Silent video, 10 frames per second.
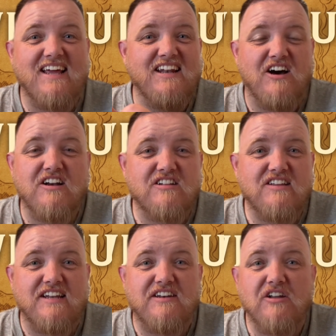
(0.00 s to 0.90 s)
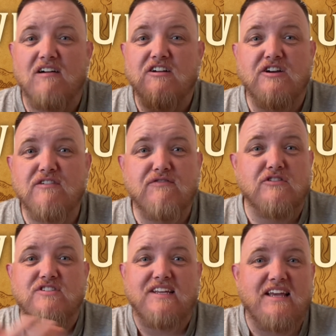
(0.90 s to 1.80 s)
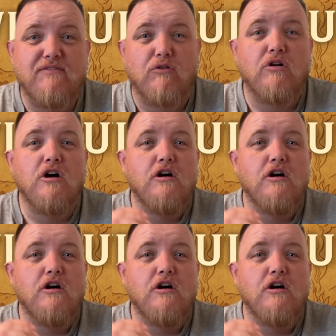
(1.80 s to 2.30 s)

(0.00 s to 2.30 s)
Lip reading: and unclean, not good versus evil,